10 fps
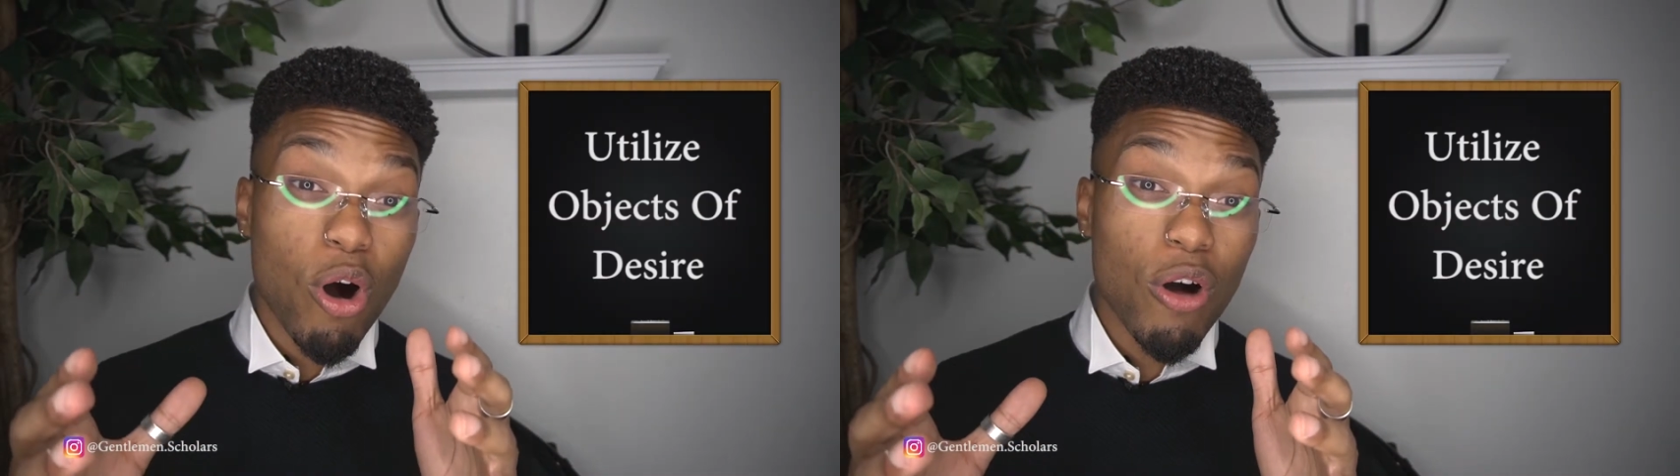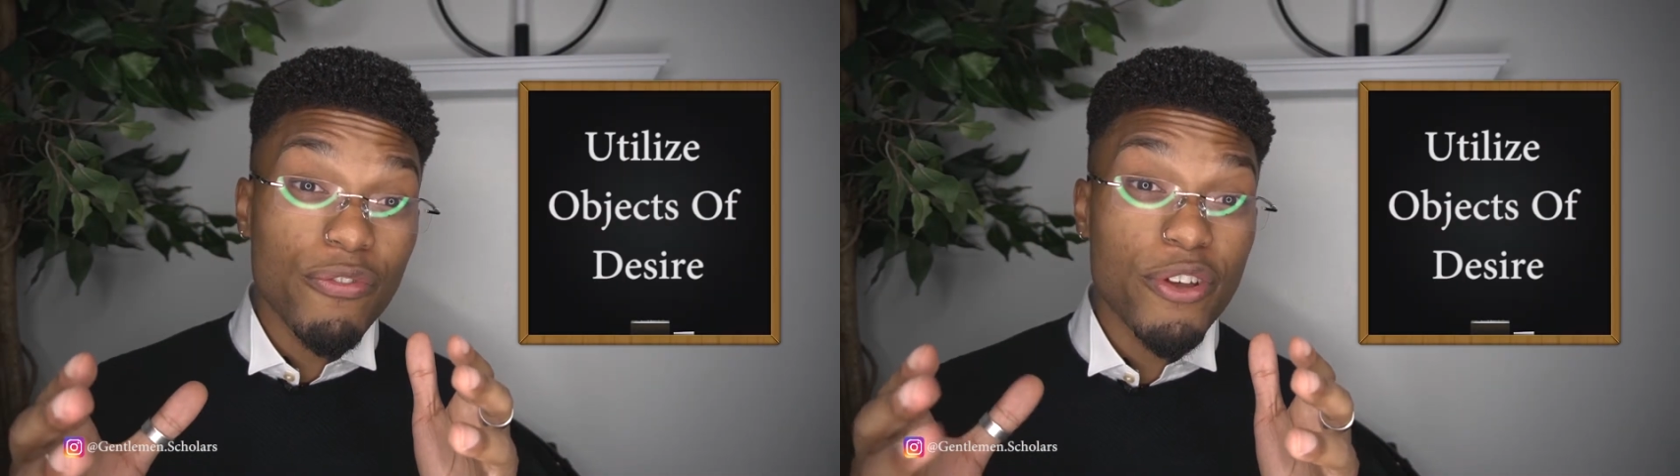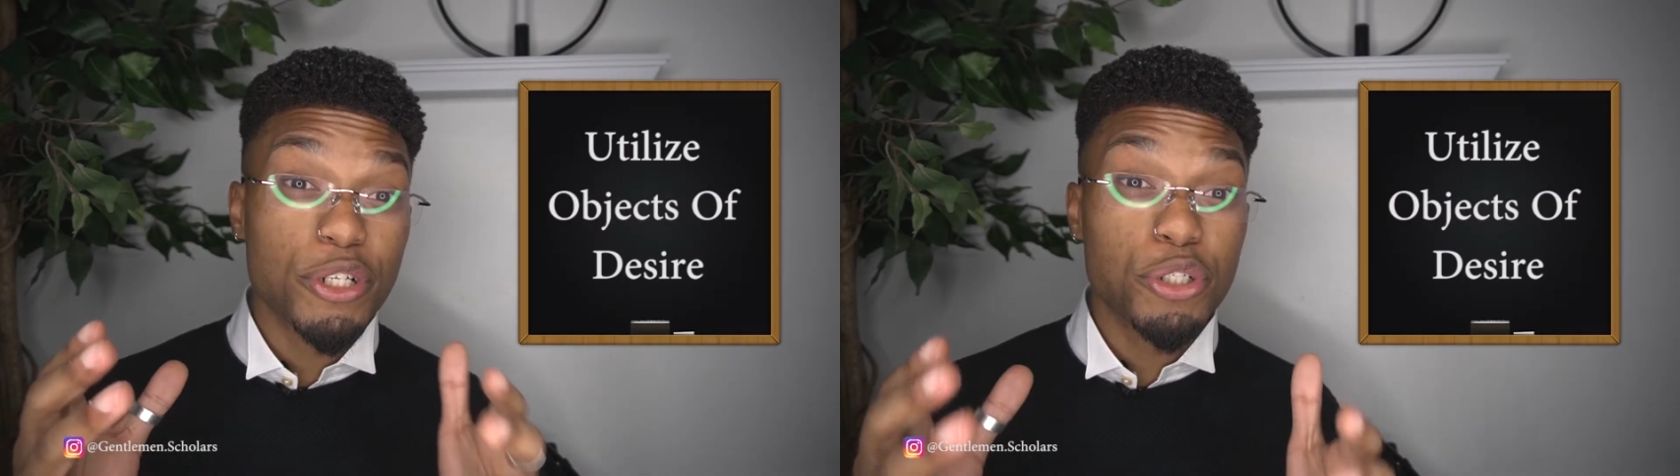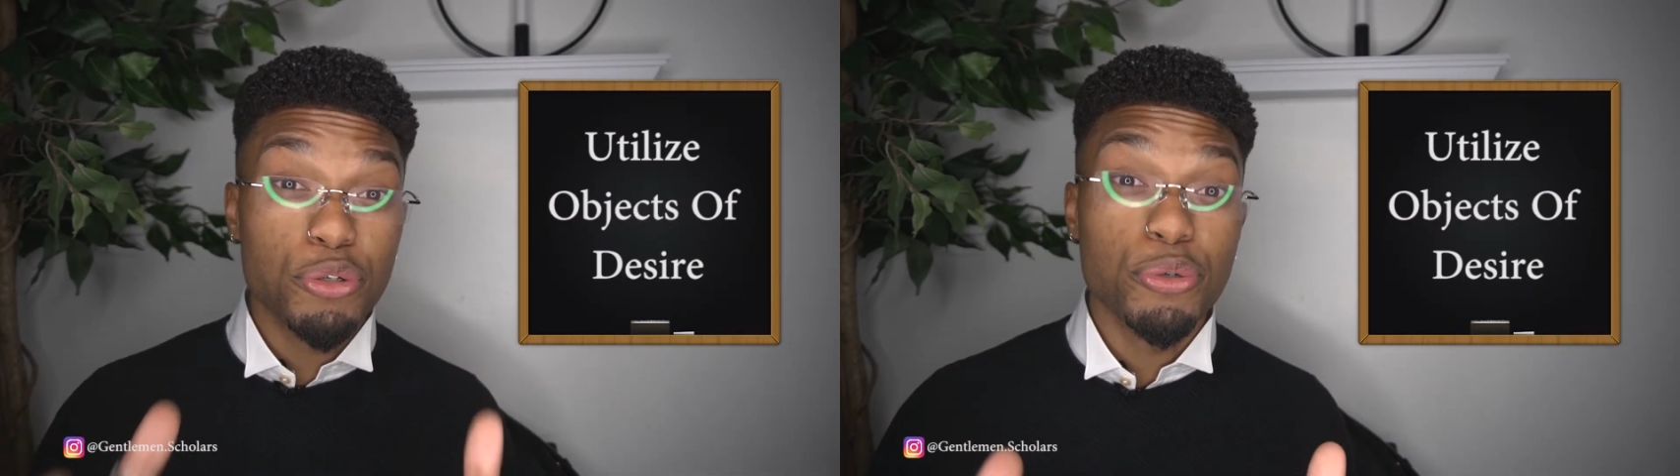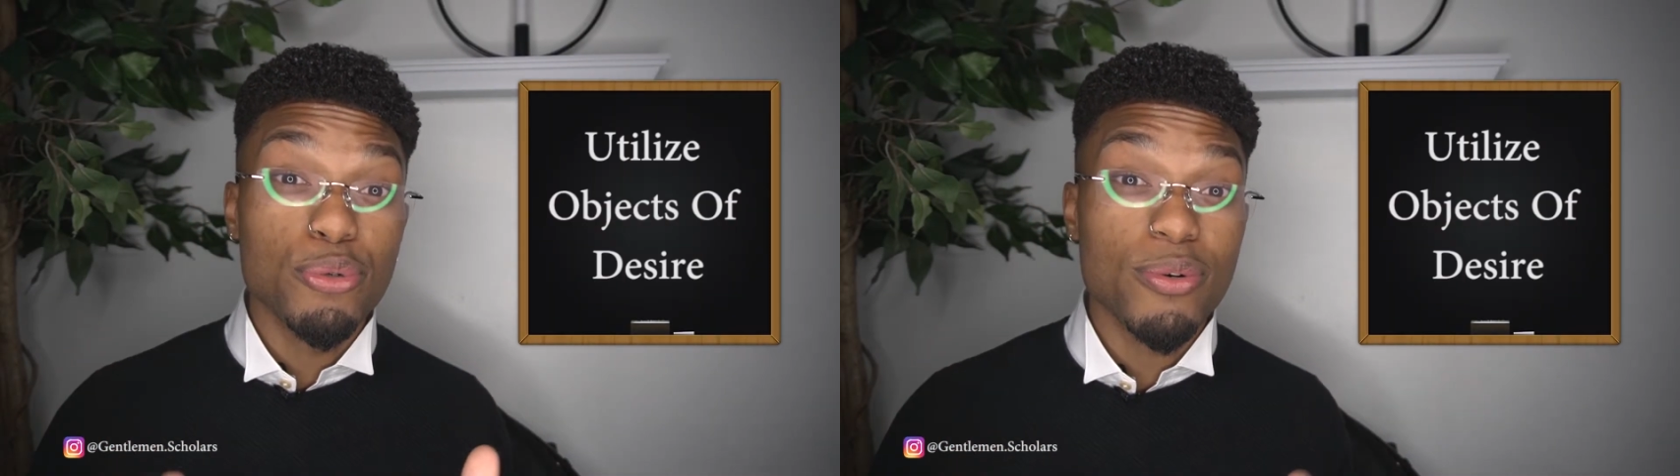off your
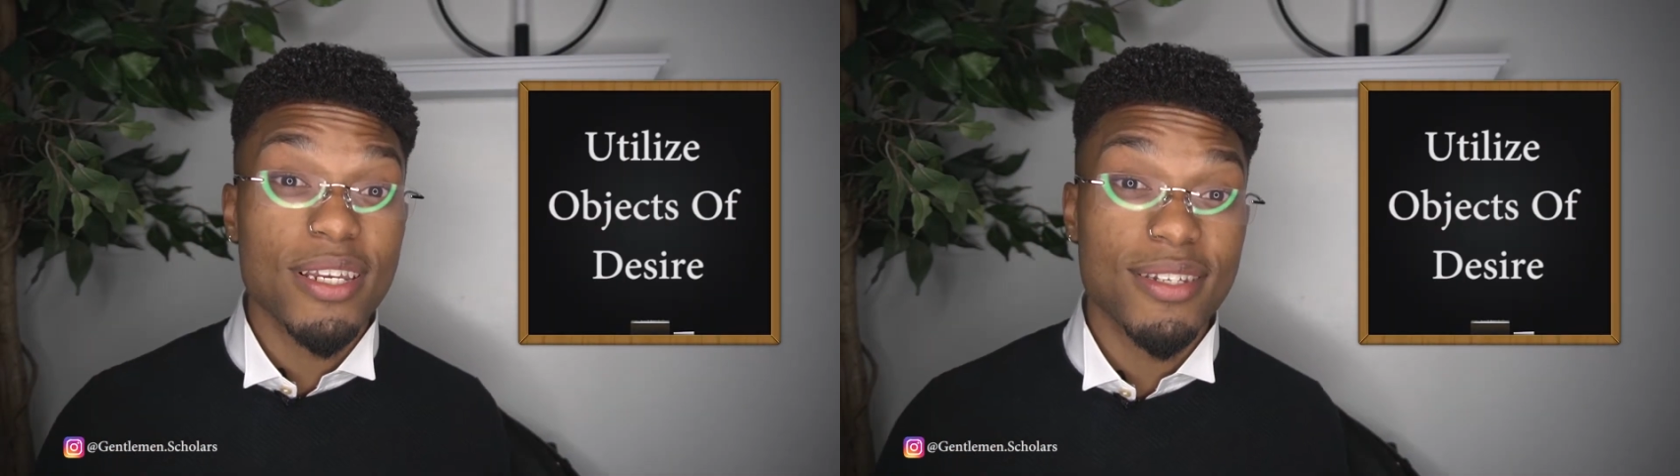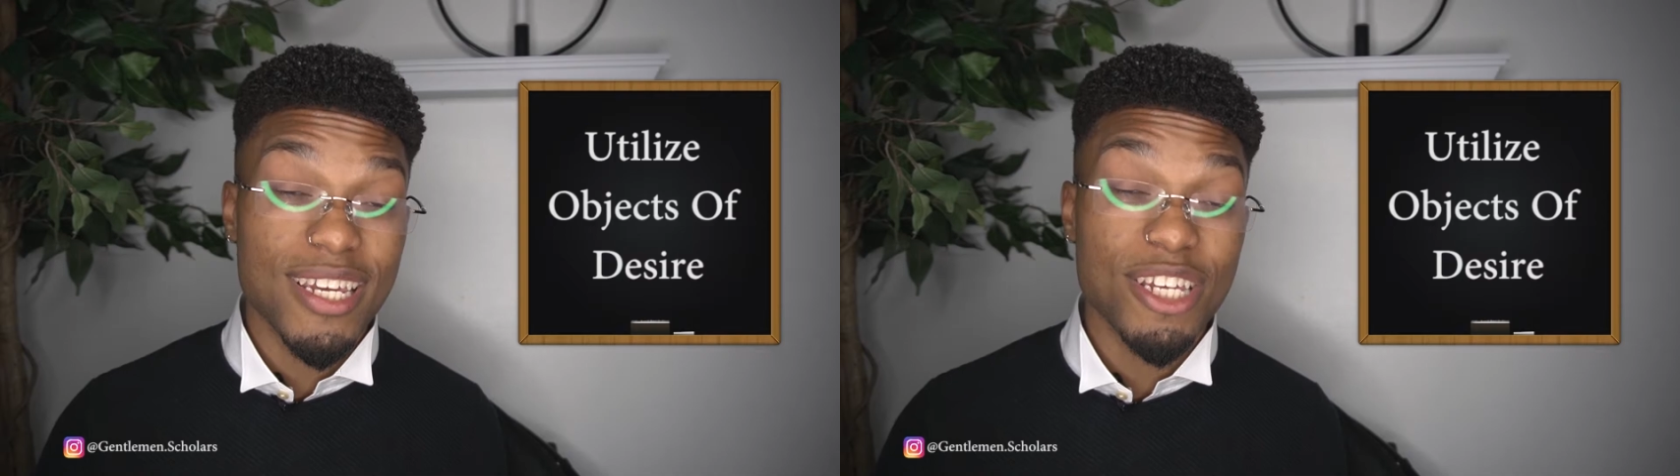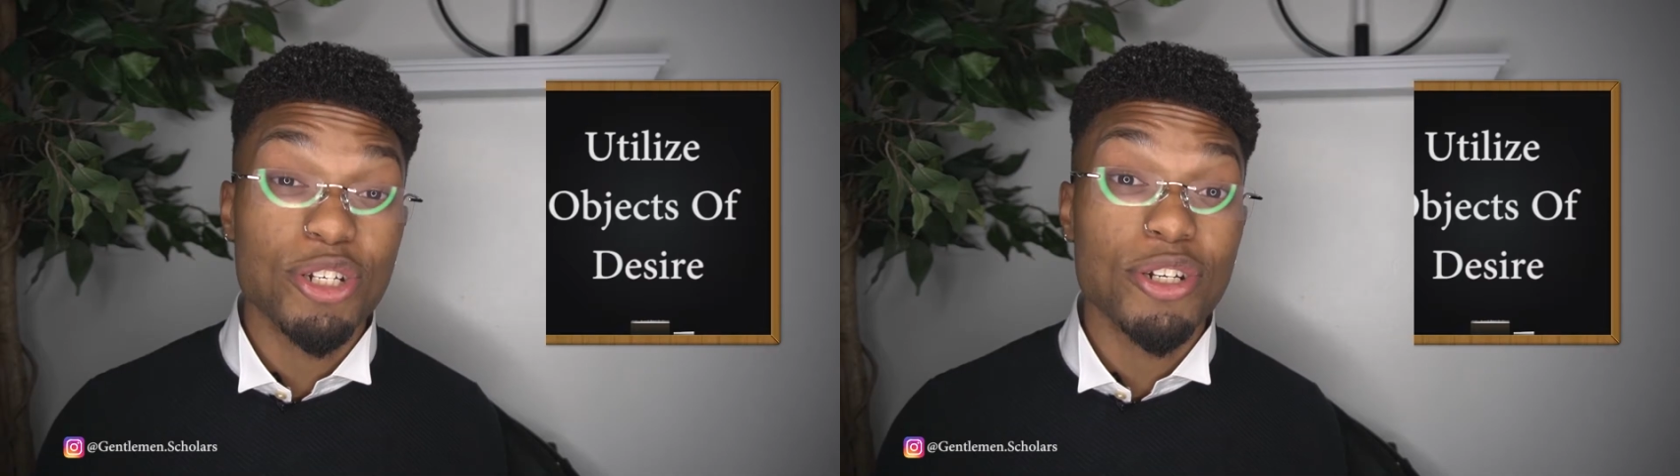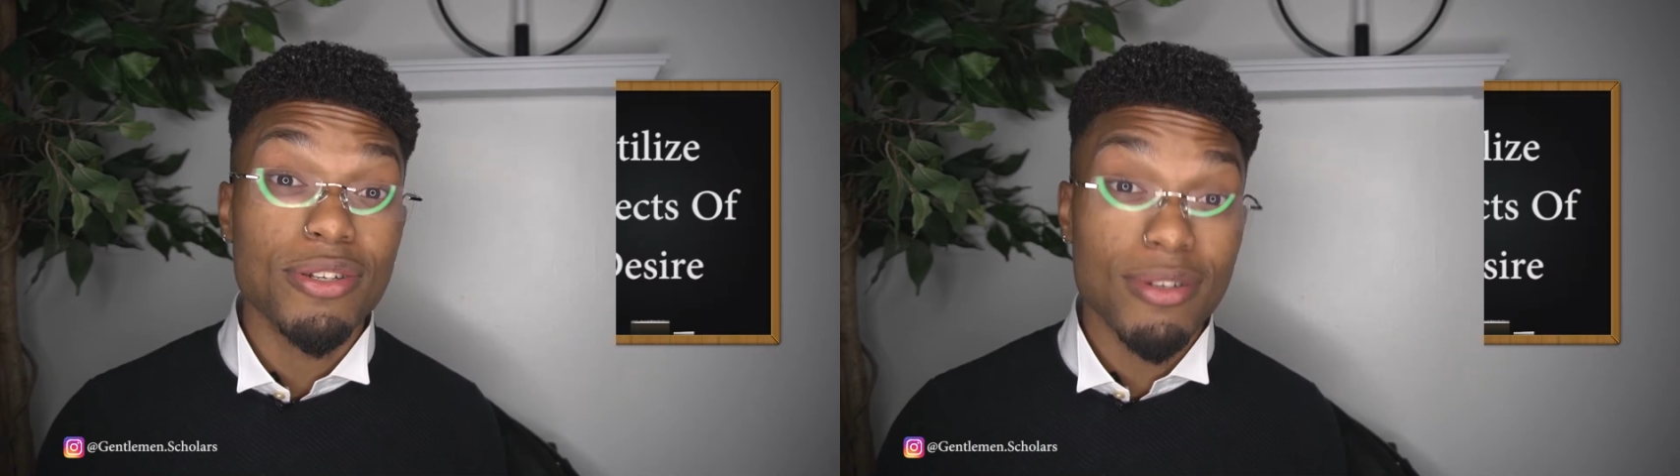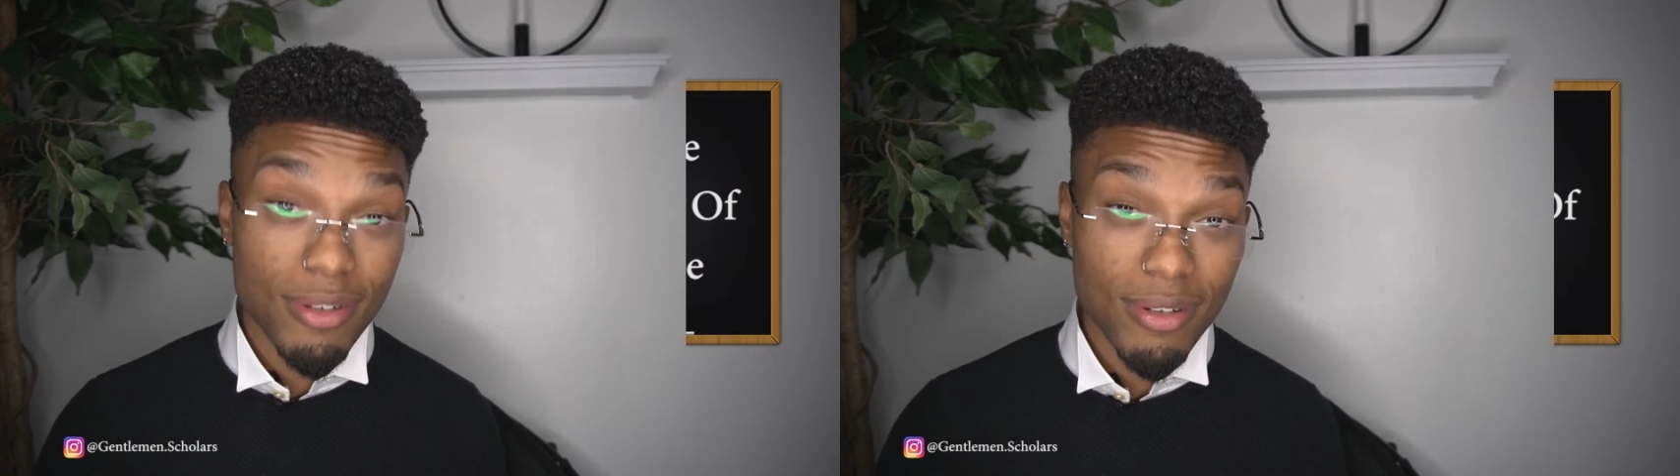true
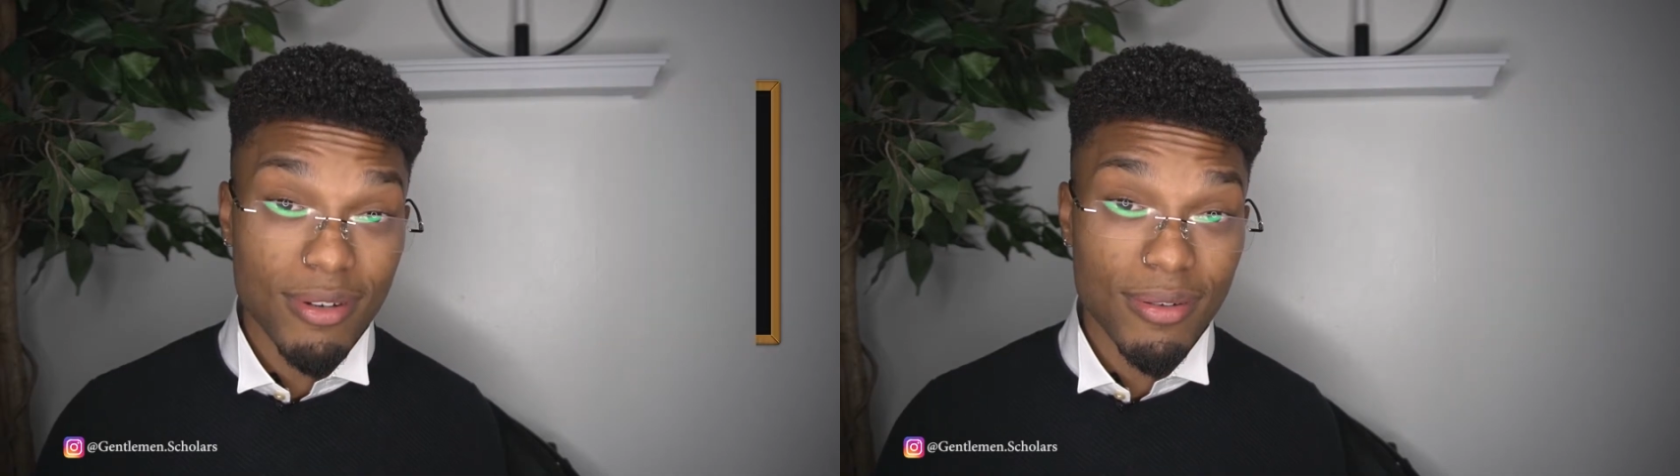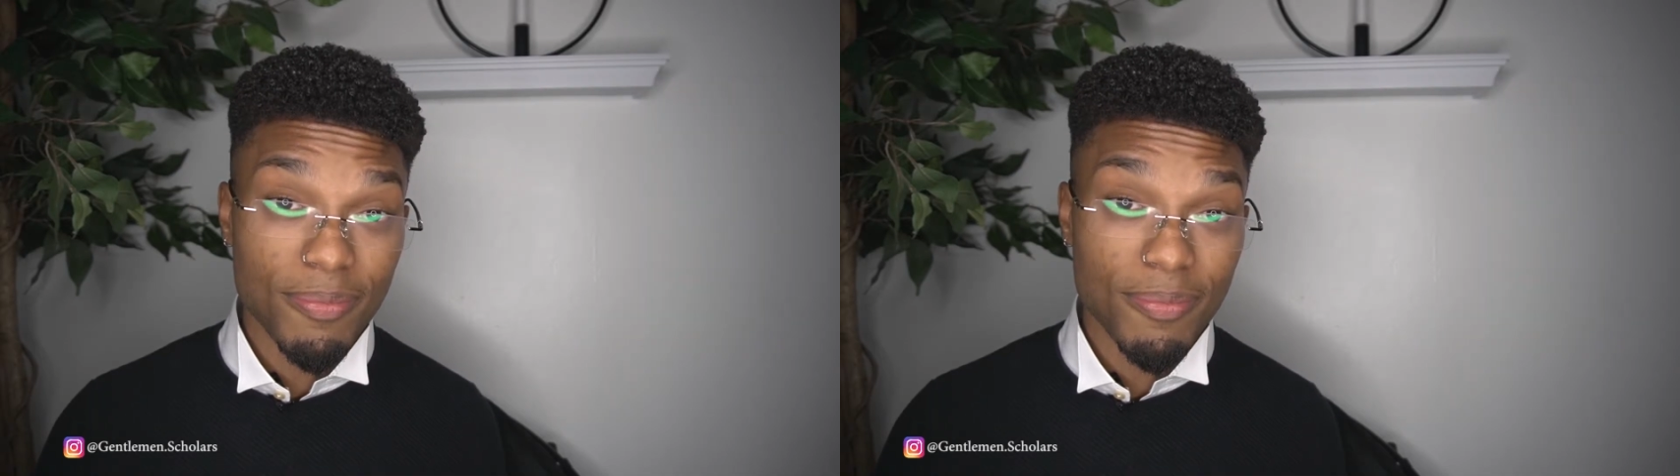intentions.